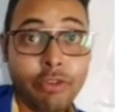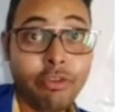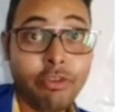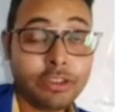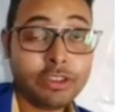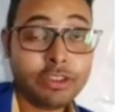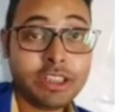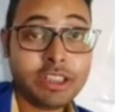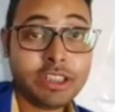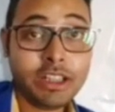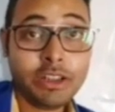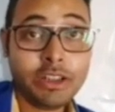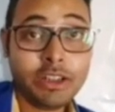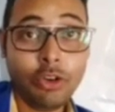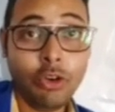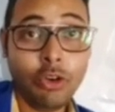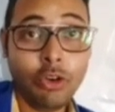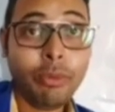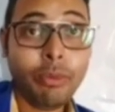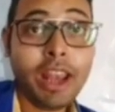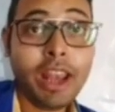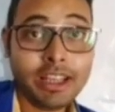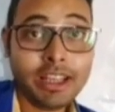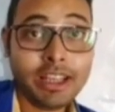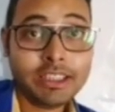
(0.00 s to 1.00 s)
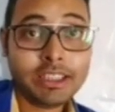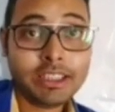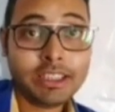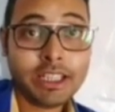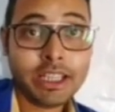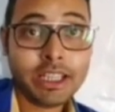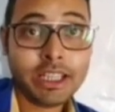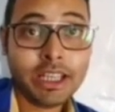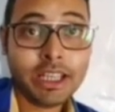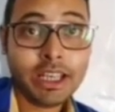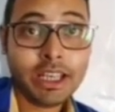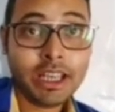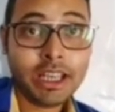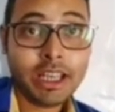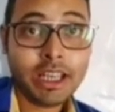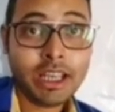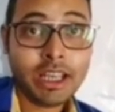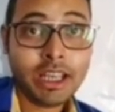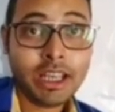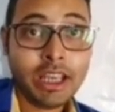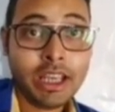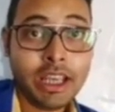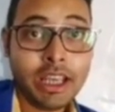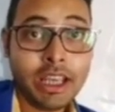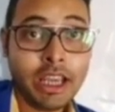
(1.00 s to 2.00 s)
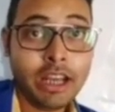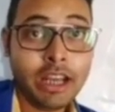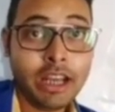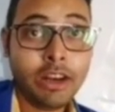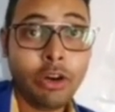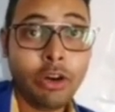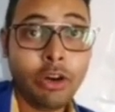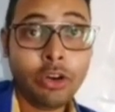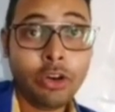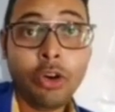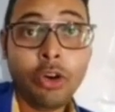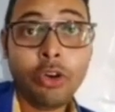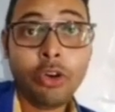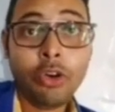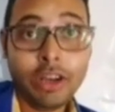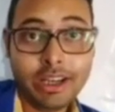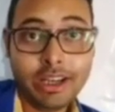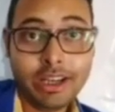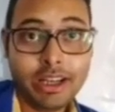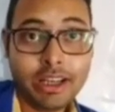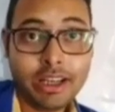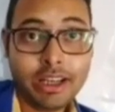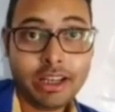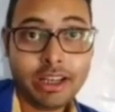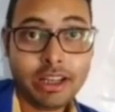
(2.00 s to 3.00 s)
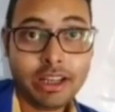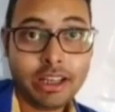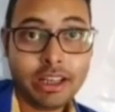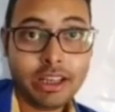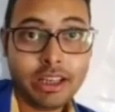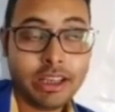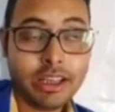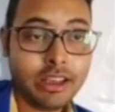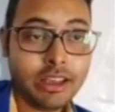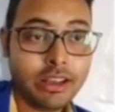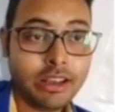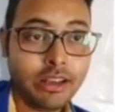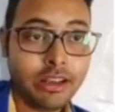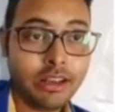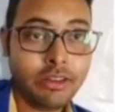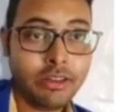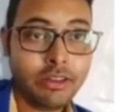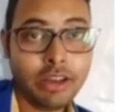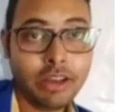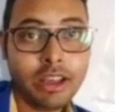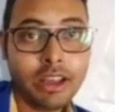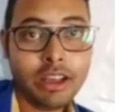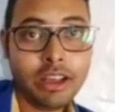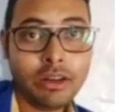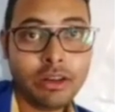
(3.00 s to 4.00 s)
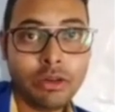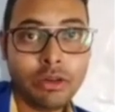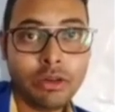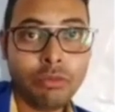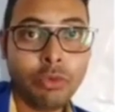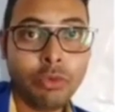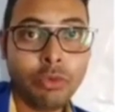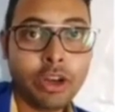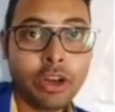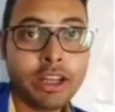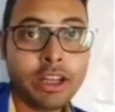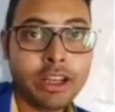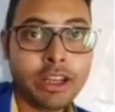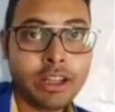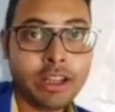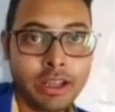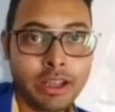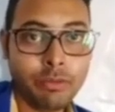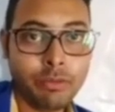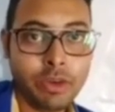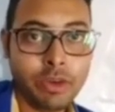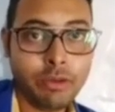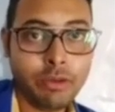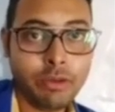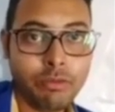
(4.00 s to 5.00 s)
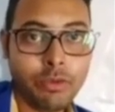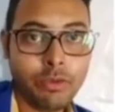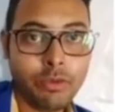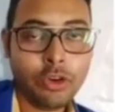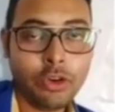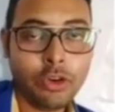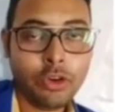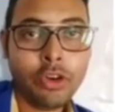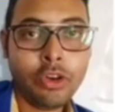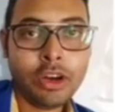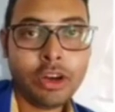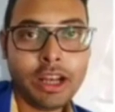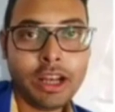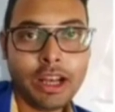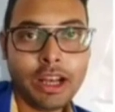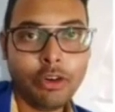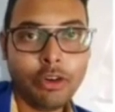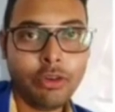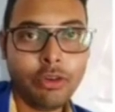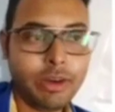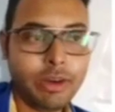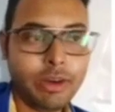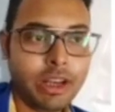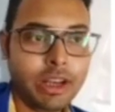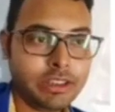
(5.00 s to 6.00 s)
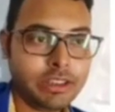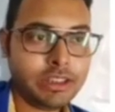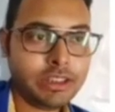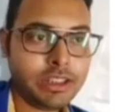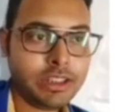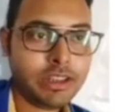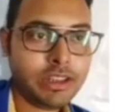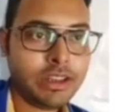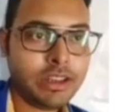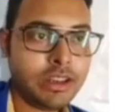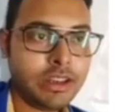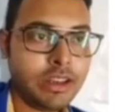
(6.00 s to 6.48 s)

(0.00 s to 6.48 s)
wave functions are normalized and orthogonal, okay, both at the same time, orthogonal and normalized.